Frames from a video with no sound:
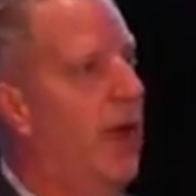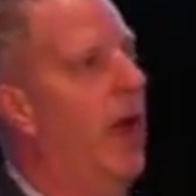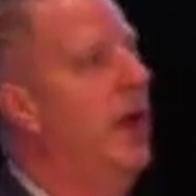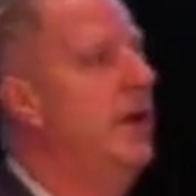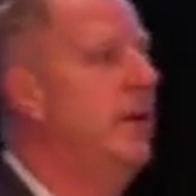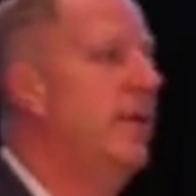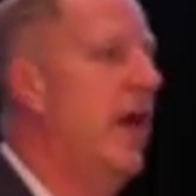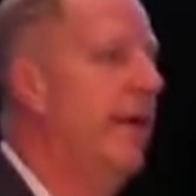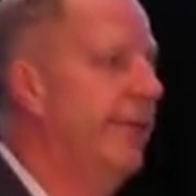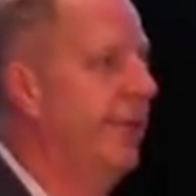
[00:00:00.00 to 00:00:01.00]
and I need to
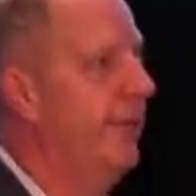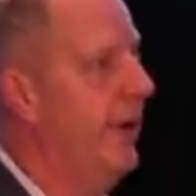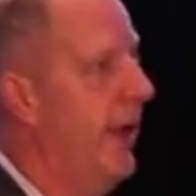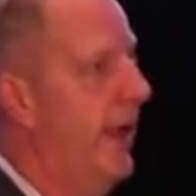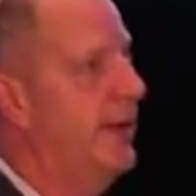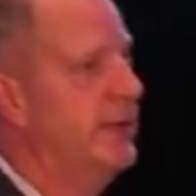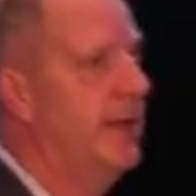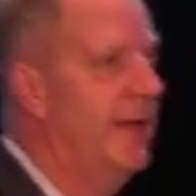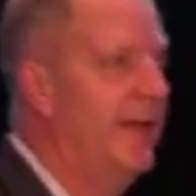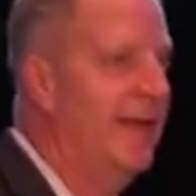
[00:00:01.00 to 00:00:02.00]
be out for 3 days.
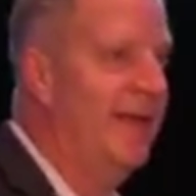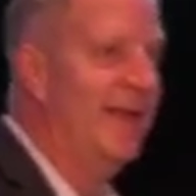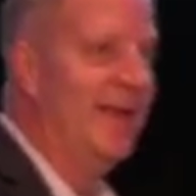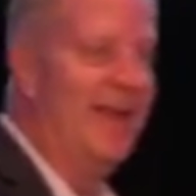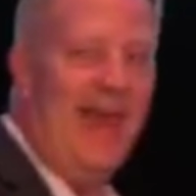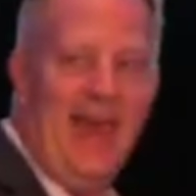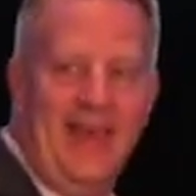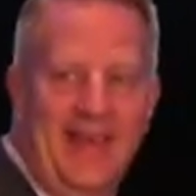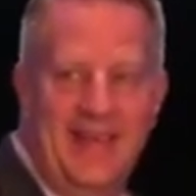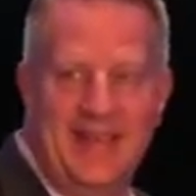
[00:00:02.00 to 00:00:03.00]
Okay?